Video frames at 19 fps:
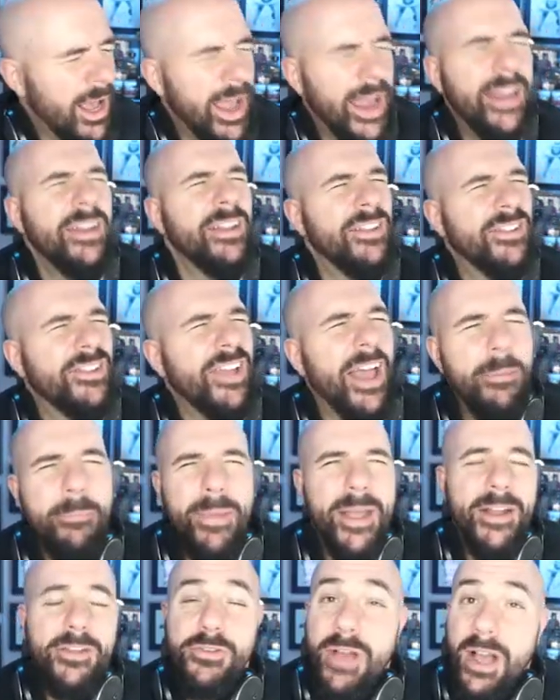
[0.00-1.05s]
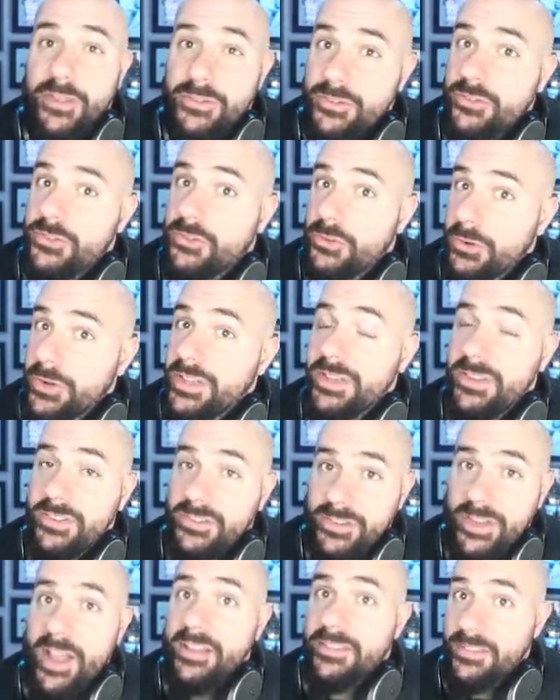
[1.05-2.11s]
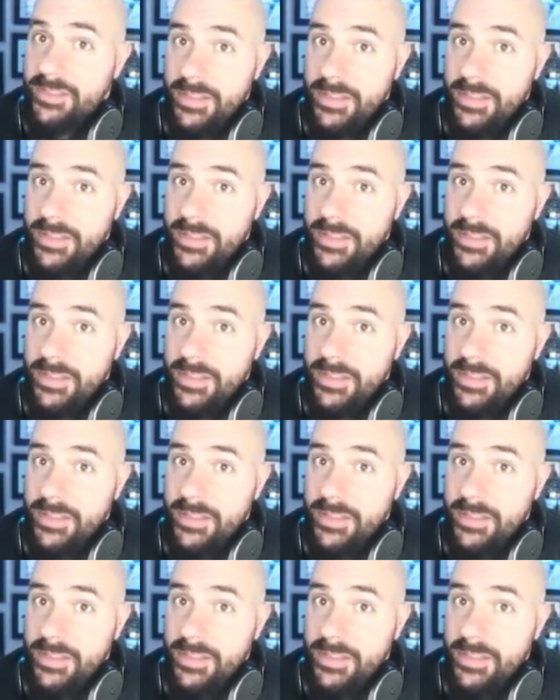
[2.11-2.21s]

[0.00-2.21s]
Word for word: in the chat, man, you guys should join these chats